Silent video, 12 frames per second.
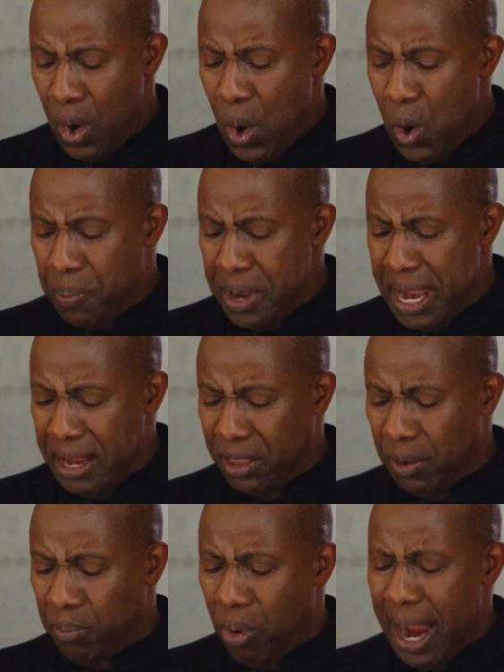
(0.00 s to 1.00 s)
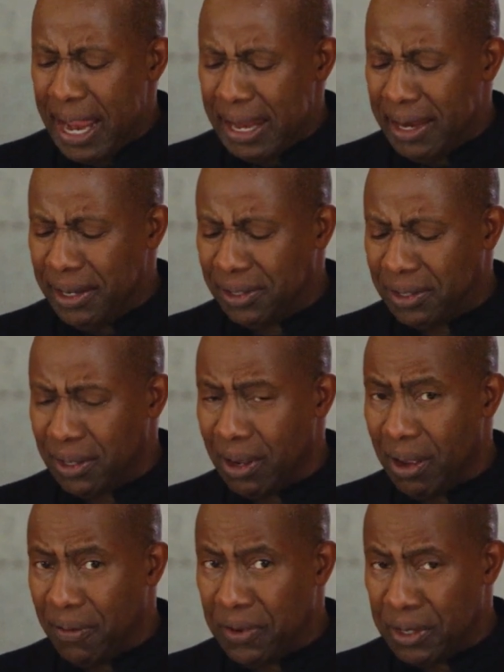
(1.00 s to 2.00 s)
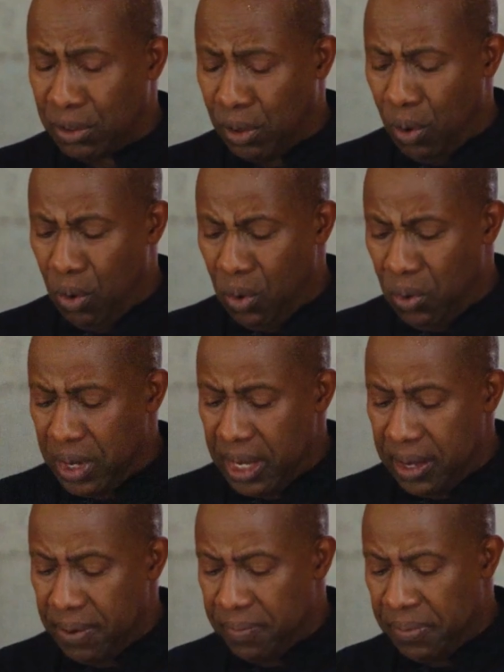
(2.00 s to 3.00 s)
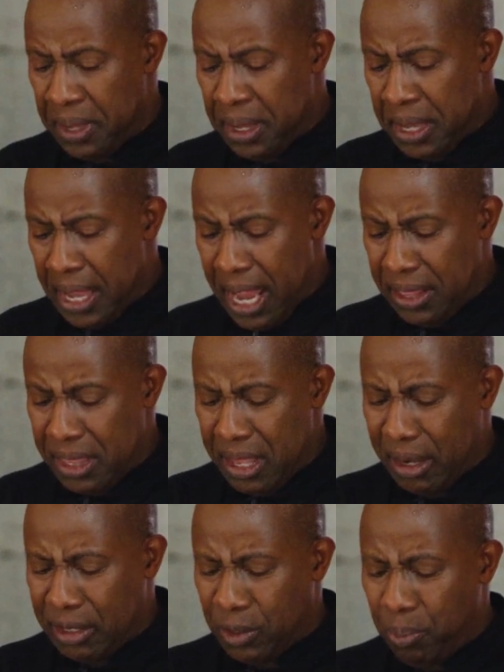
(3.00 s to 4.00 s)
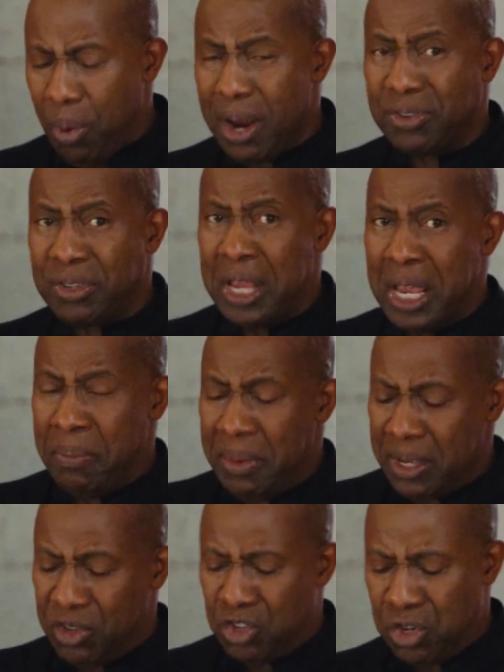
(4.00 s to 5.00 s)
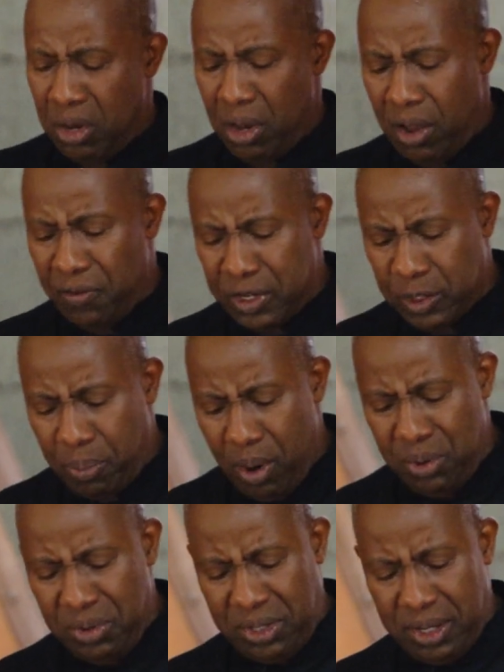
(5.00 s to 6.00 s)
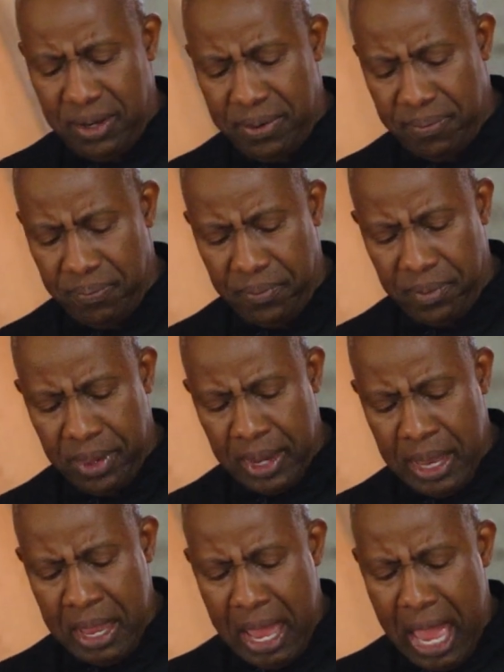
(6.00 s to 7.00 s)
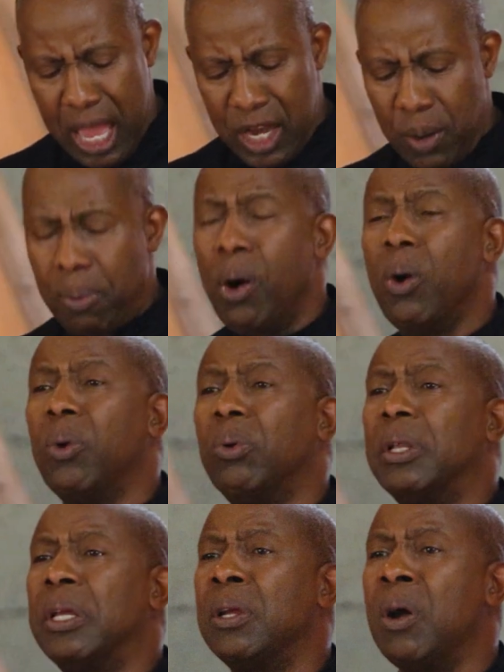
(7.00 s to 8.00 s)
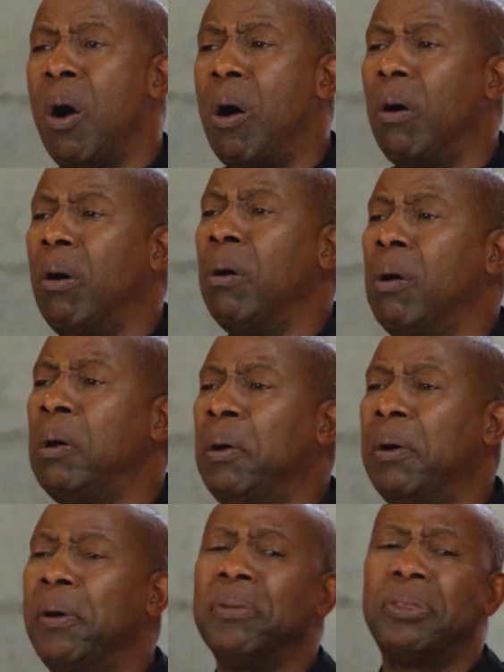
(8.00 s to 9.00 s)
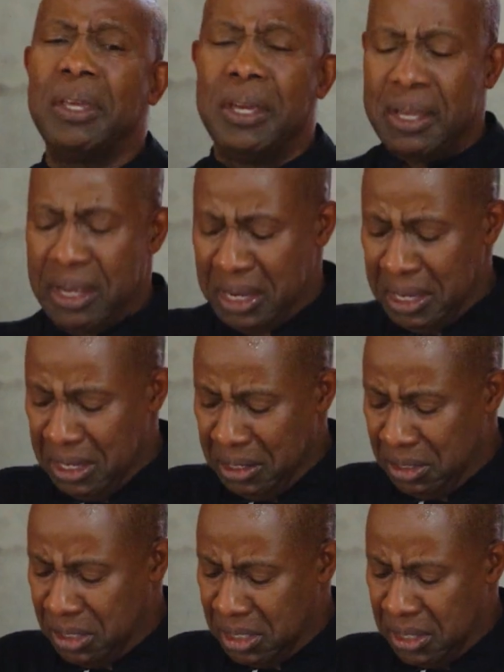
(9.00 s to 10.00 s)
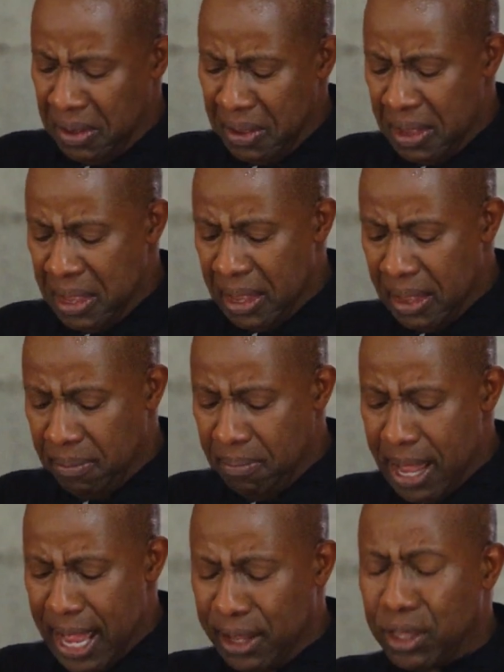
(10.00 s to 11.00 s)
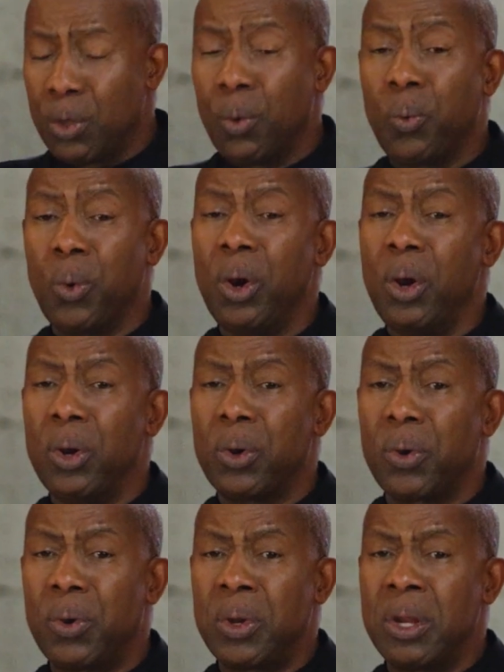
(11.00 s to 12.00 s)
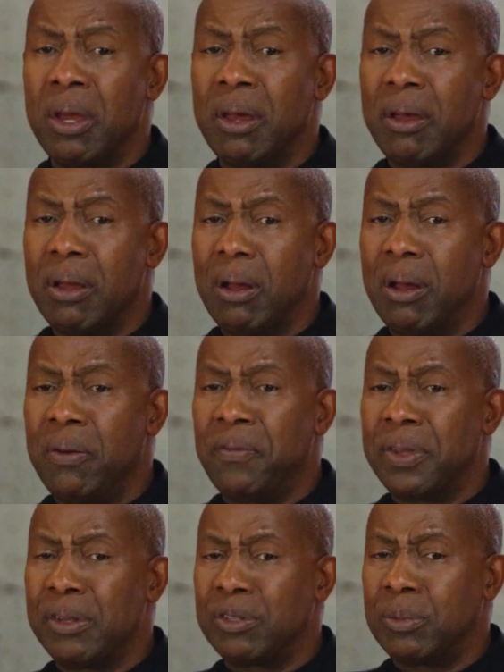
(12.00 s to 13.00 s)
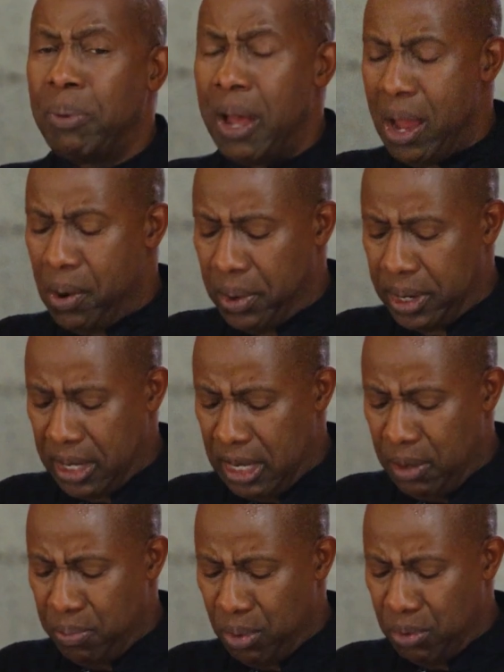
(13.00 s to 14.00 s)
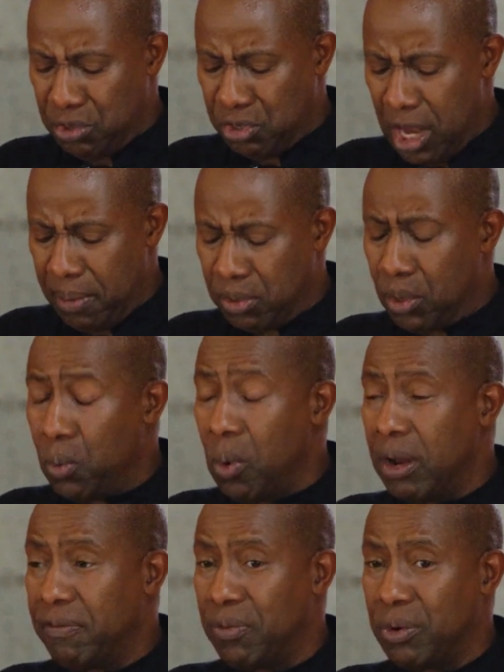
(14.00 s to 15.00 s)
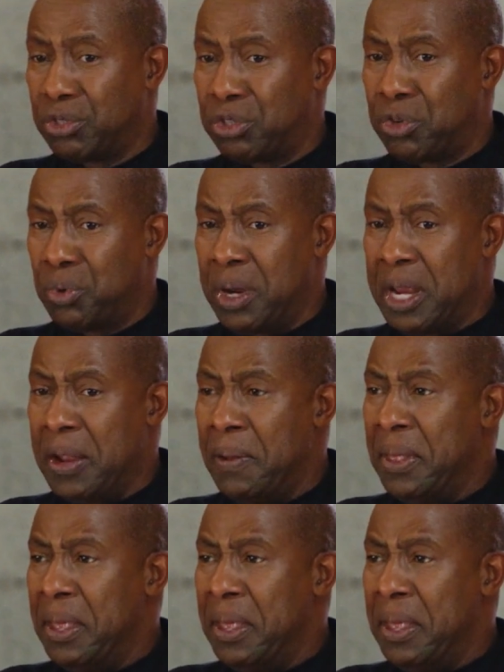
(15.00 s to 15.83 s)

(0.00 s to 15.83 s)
who being the brightness of His glory and the express image of His person, and upholding all things by the word of His power. Hebrews chapter 1, verse 3.